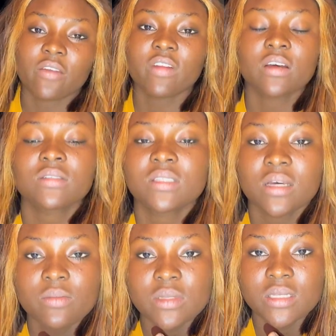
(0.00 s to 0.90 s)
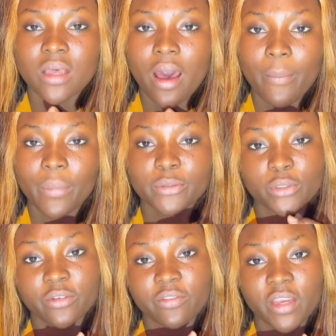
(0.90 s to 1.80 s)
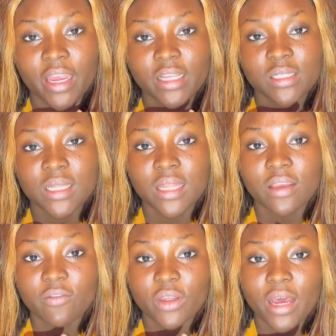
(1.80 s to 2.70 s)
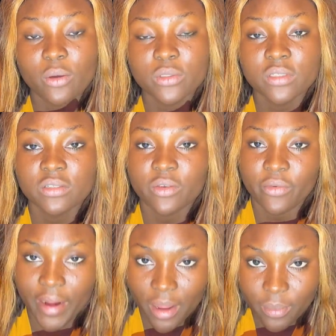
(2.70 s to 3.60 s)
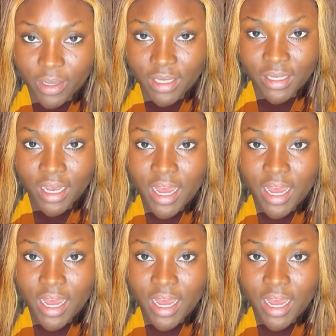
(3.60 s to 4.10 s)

give it a thumbs up do not forget to leave without subscribing